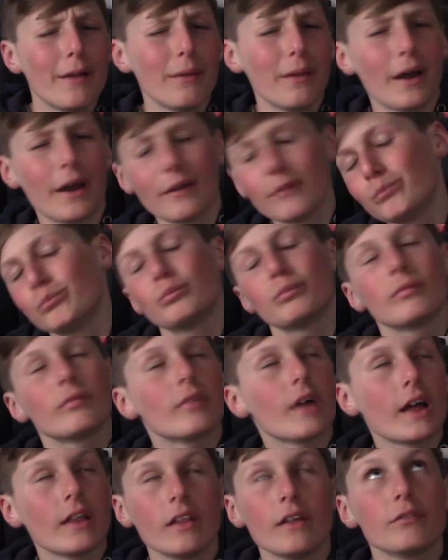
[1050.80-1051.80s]
I
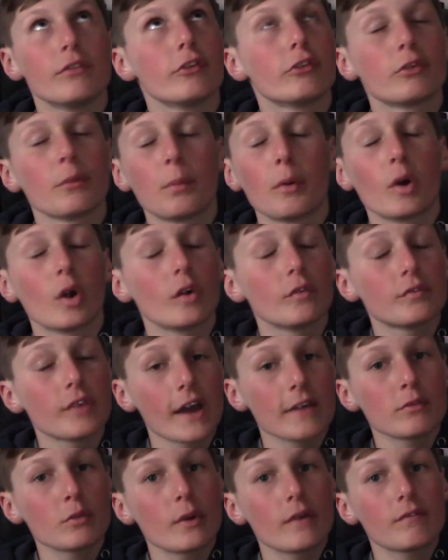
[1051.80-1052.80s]
I love the support.
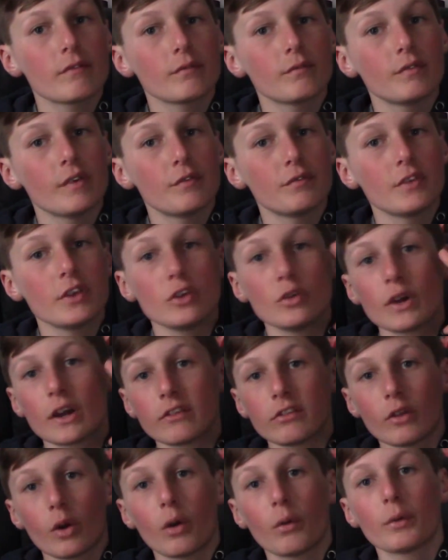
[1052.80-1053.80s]
Five away from 50. You
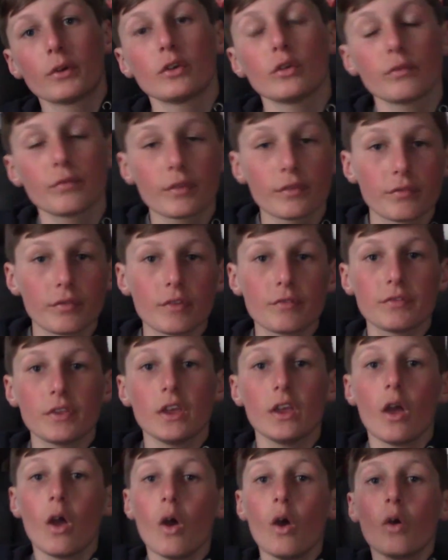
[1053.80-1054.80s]
guys know what we're doing for
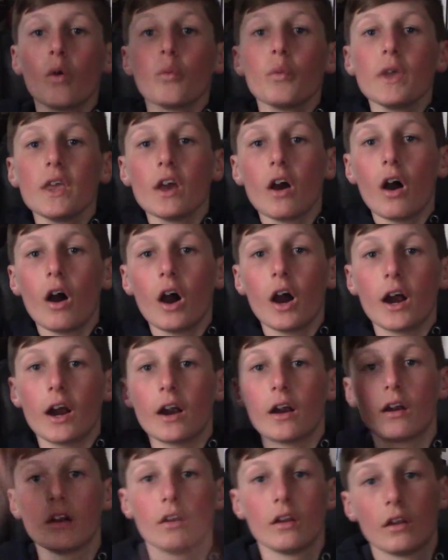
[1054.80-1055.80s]
50. We
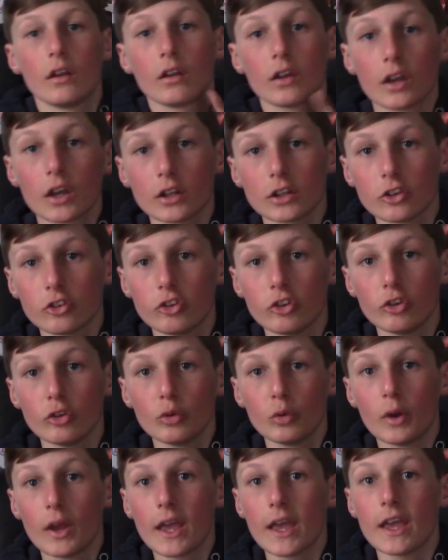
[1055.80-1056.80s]
are going to
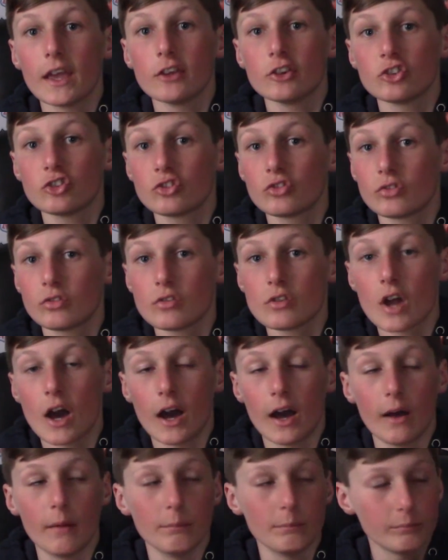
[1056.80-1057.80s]
do a sh
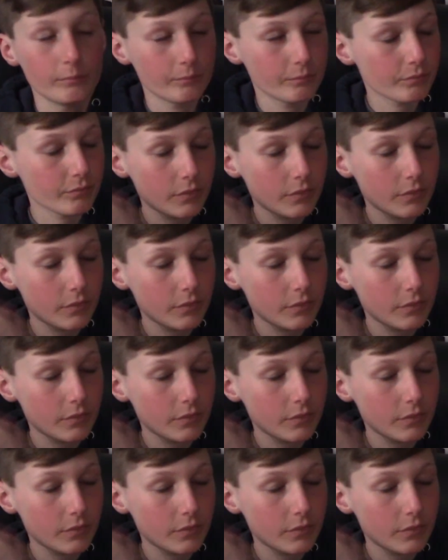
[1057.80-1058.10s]
um,